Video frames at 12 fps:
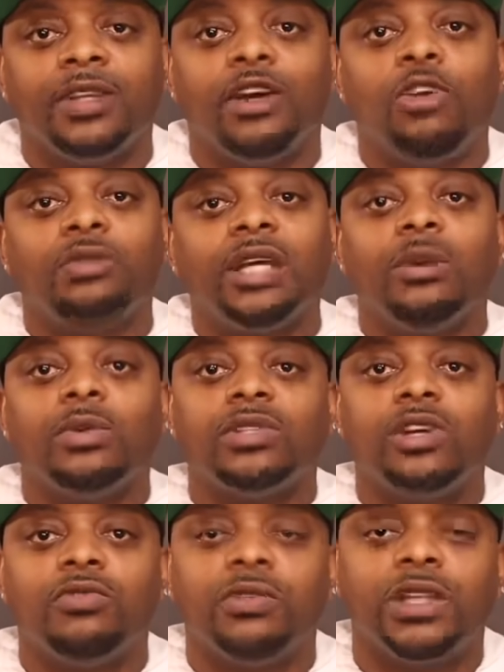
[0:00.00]
Hope that was
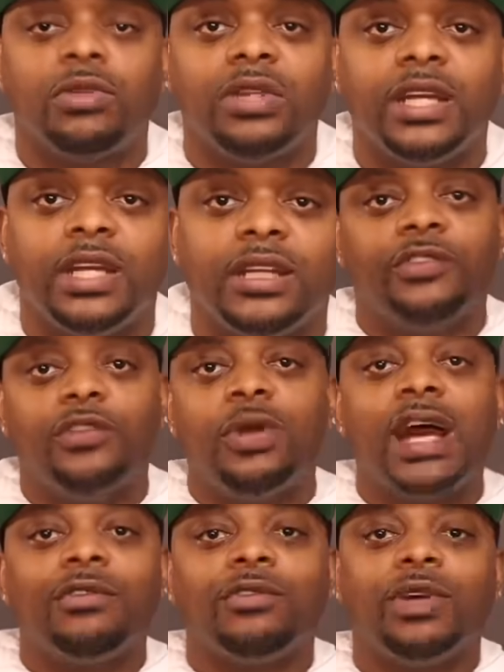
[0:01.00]
helpful though, Derek. If you
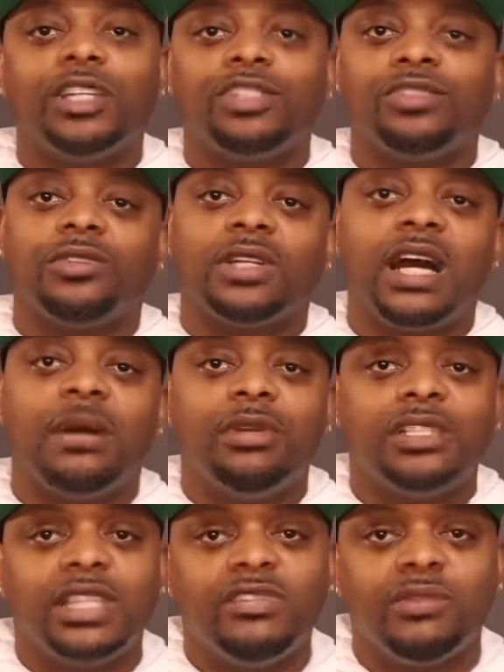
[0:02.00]
have questions or
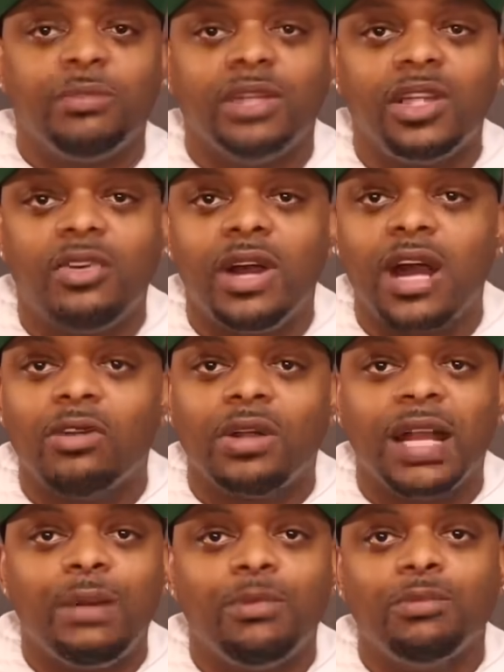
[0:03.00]
comments, leave them below. I'll
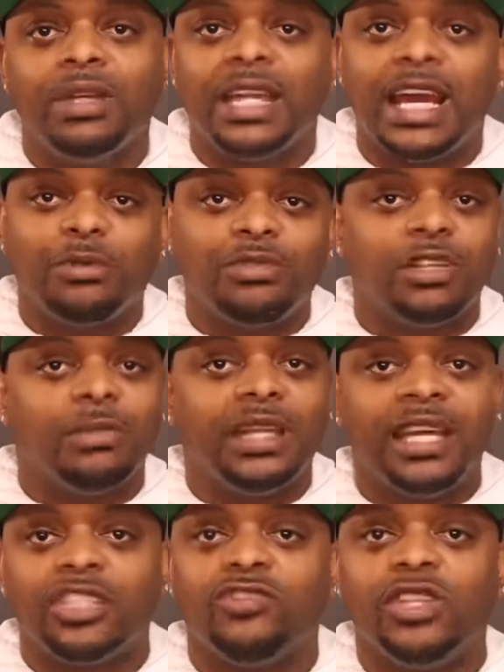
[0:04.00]
grab them and add them to my
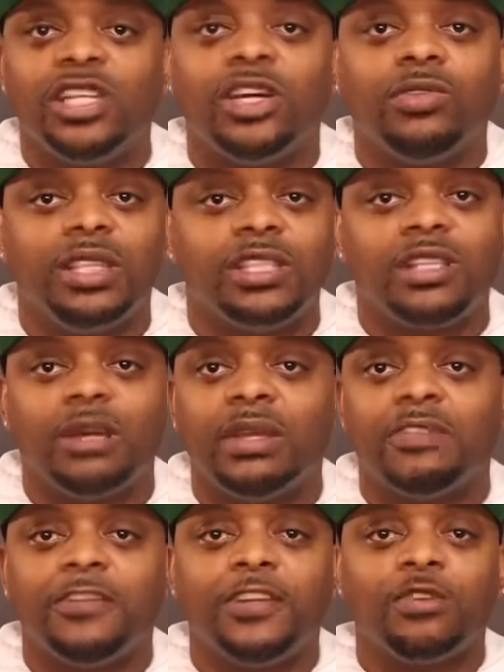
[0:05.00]
next video. Listen, I
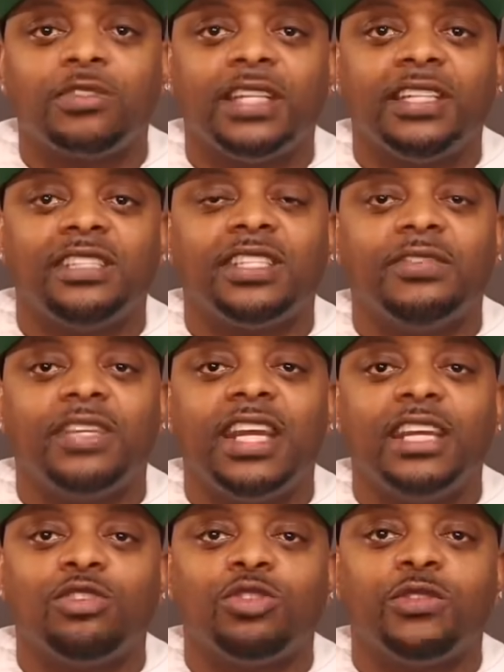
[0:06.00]
make videos like this every
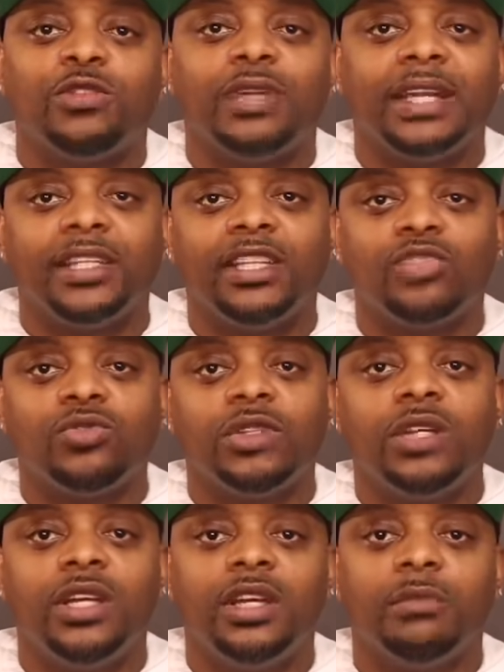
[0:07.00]
day, so if you like this
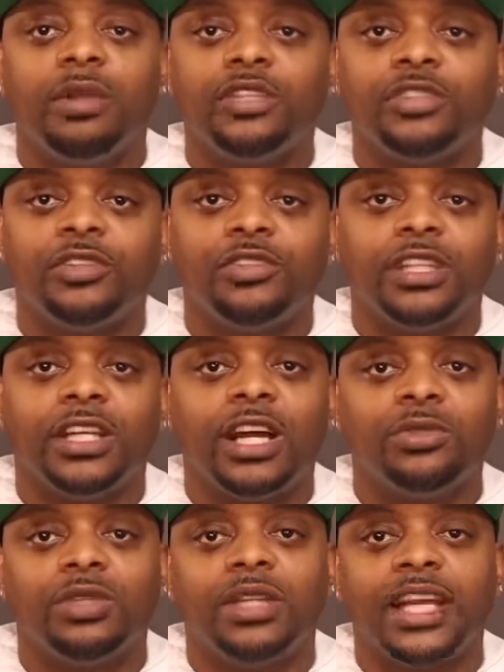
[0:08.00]
one, make sure you check
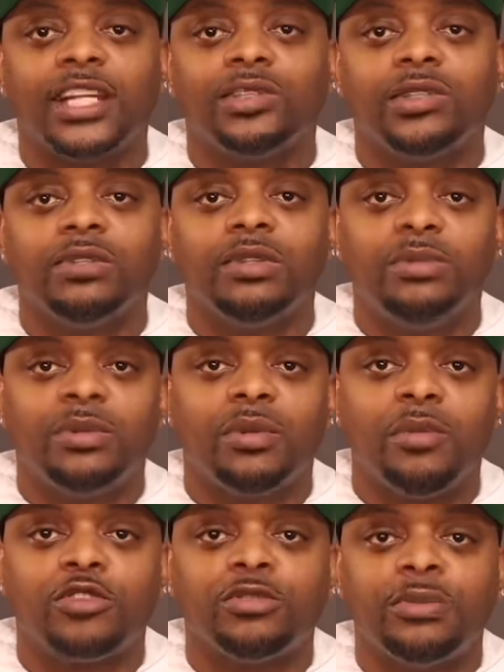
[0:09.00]
out the next one. Remember,
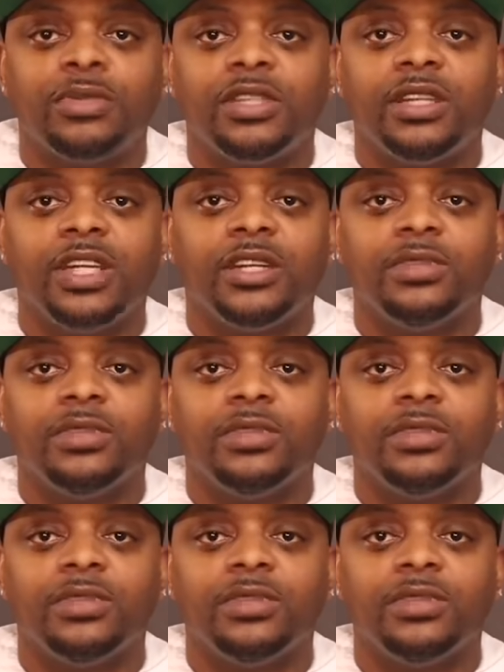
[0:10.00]
most people see the end